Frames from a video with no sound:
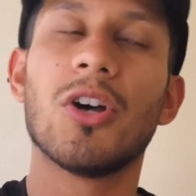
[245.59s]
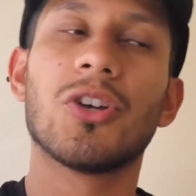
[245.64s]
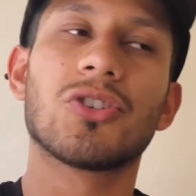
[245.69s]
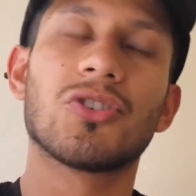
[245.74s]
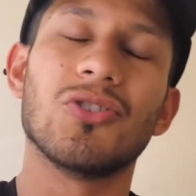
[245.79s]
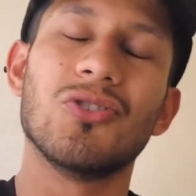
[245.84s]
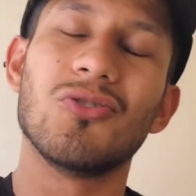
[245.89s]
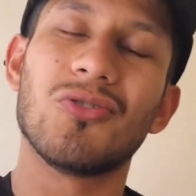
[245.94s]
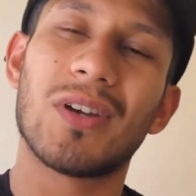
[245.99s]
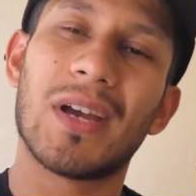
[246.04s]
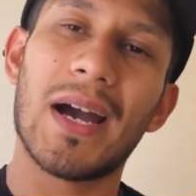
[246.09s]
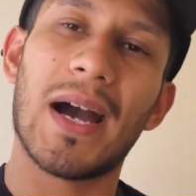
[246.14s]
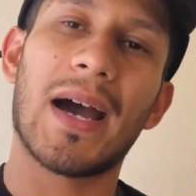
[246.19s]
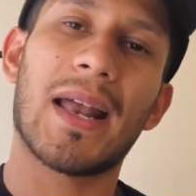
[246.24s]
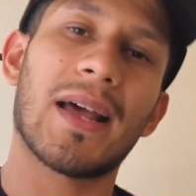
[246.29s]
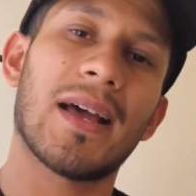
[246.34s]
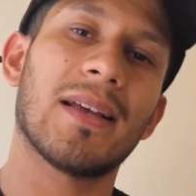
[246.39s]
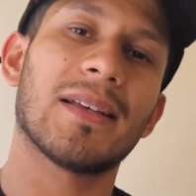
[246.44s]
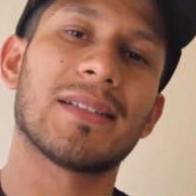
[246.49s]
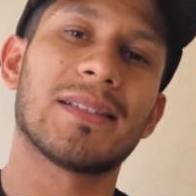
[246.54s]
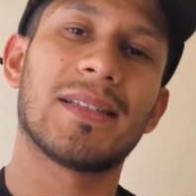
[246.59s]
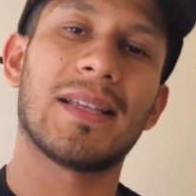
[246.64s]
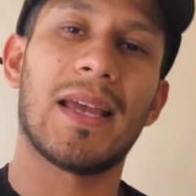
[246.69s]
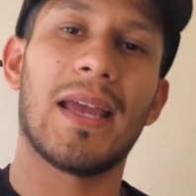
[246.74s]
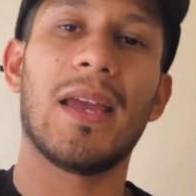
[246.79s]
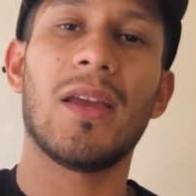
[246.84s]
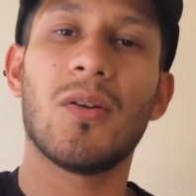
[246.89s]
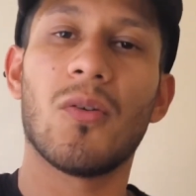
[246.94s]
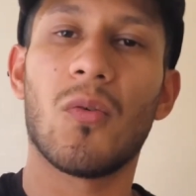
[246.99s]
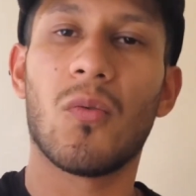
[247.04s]
So you gotta
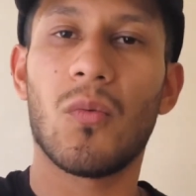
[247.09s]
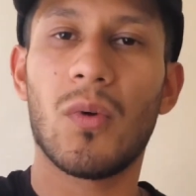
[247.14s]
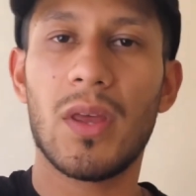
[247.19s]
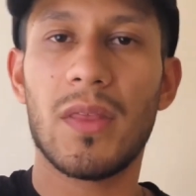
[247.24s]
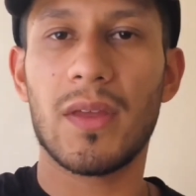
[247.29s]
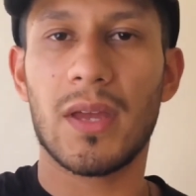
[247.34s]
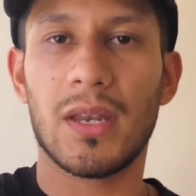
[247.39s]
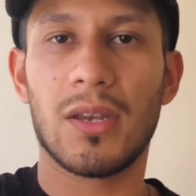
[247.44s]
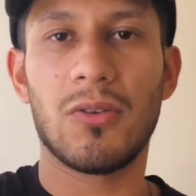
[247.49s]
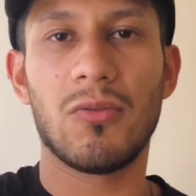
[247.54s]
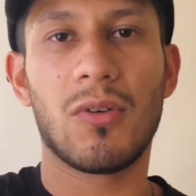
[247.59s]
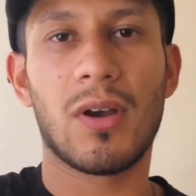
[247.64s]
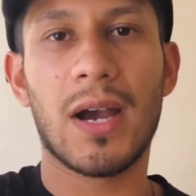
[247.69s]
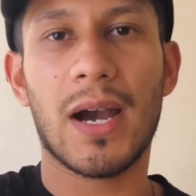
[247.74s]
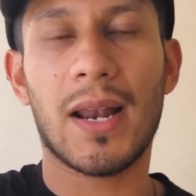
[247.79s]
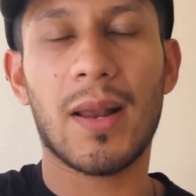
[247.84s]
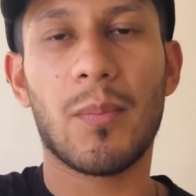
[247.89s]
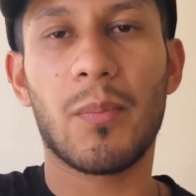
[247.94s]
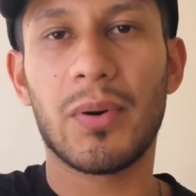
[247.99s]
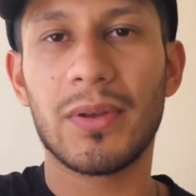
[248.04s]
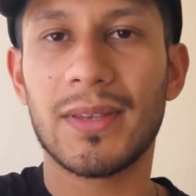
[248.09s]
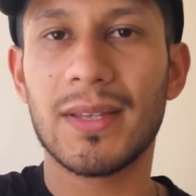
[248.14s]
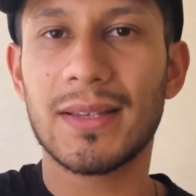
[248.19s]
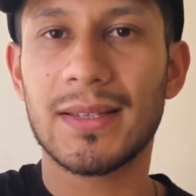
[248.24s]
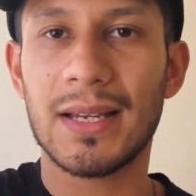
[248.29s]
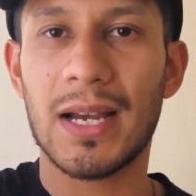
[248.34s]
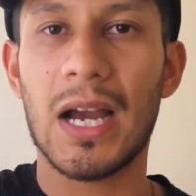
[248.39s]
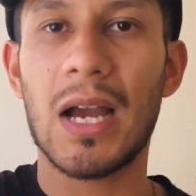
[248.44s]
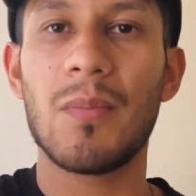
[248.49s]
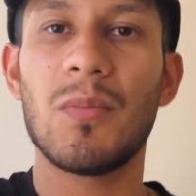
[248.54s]
stay with it. You gotta put the
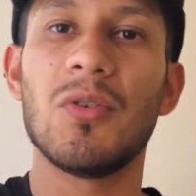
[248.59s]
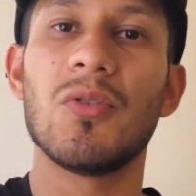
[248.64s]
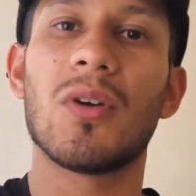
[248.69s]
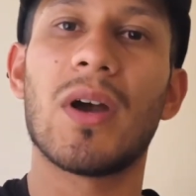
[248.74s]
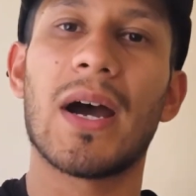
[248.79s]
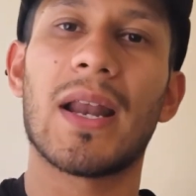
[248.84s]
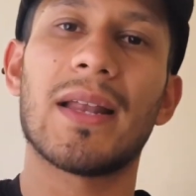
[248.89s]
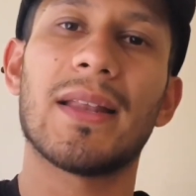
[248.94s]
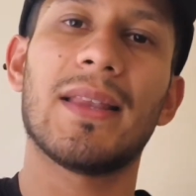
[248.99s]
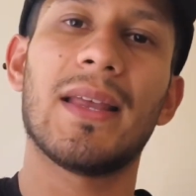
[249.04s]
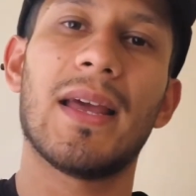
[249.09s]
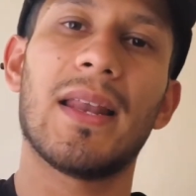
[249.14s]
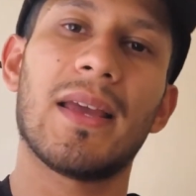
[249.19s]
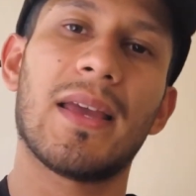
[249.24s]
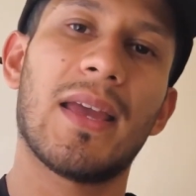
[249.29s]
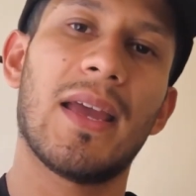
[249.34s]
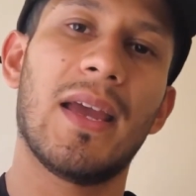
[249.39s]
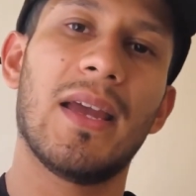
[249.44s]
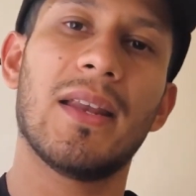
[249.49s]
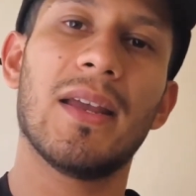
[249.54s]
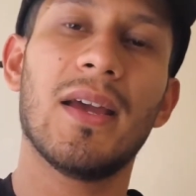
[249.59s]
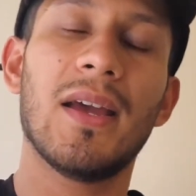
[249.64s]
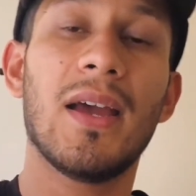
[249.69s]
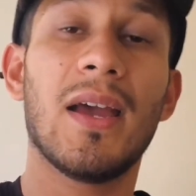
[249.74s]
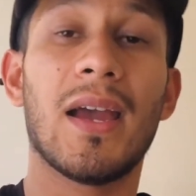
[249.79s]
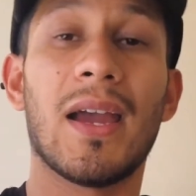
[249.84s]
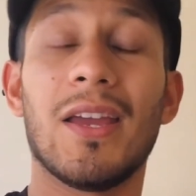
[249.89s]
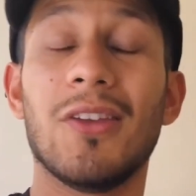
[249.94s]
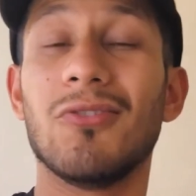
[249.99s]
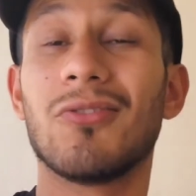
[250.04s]
time, you gotta dedicate,
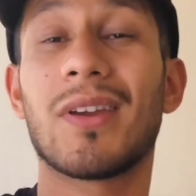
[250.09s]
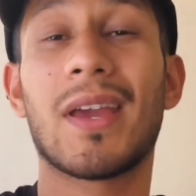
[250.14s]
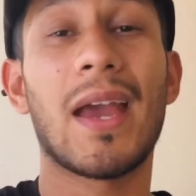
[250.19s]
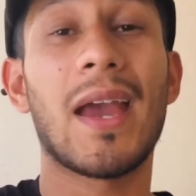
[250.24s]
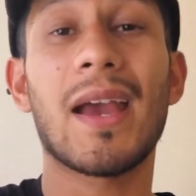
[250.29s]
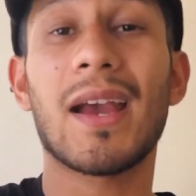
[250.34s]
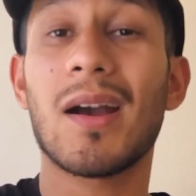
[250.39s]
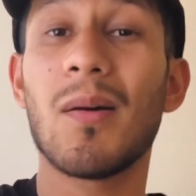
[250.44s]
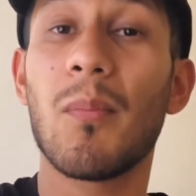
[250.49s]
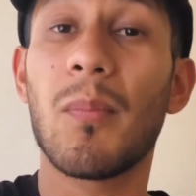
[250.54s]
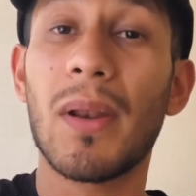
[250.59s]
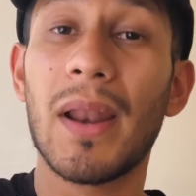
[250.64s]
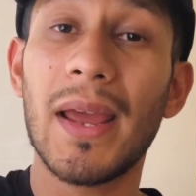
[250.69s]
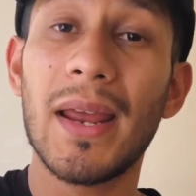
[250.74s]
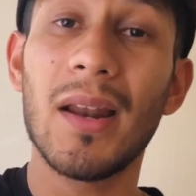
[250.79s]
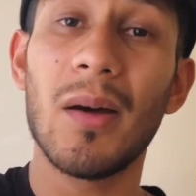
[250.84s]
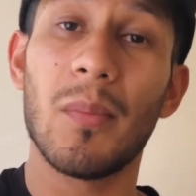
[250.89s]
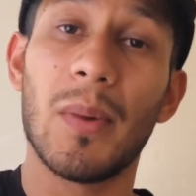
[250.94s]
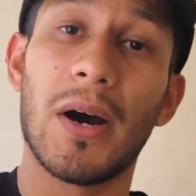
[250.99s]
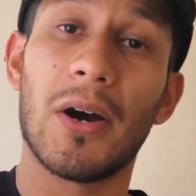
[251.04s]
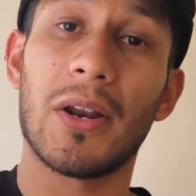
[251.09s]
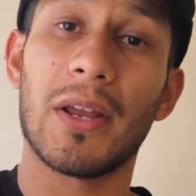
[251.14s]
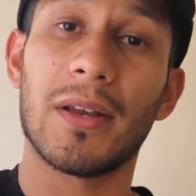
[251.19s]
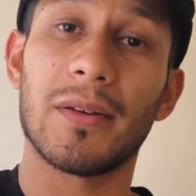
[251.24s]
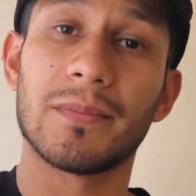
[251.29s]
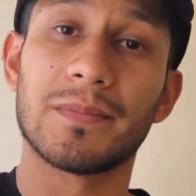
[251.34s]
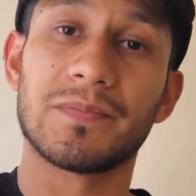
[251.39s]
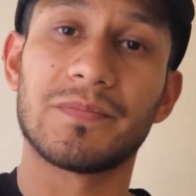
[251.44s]
and you can't complain about it.